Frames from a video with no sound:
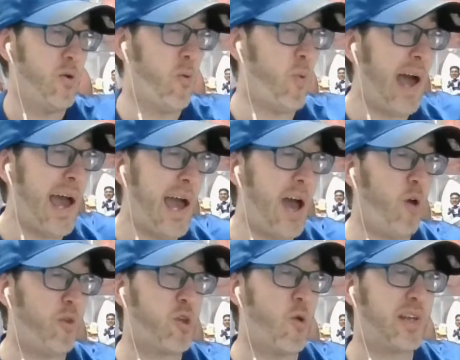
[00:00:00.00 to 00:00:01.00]
Wow.
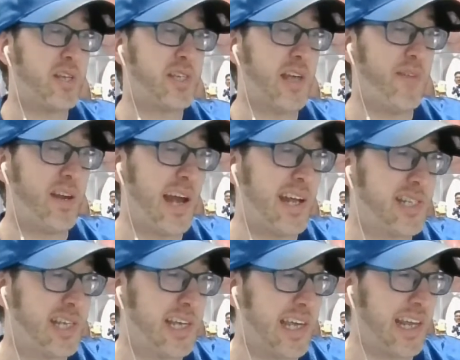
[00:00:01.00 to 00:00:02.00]
37-19.
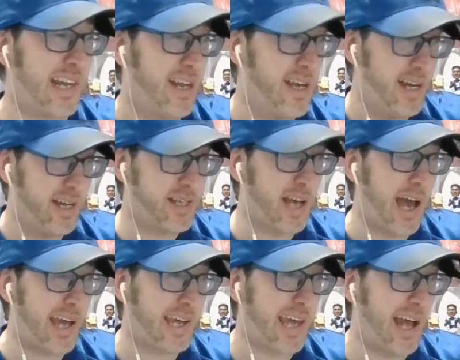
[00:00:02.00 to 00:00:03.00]

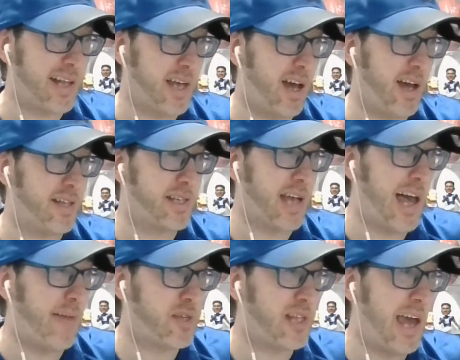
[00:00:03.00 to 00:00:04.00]
Tigercats on
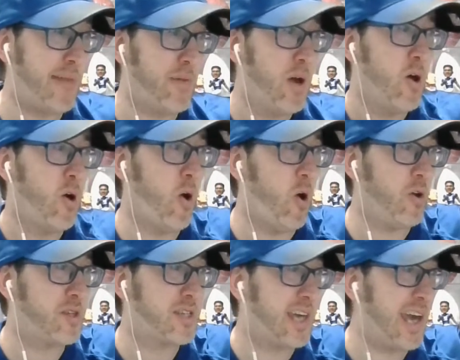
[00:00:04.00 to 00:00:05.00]
top. Snap.
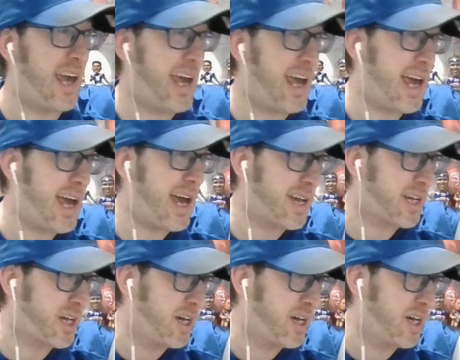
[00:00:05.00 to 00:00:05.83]
Hold kick.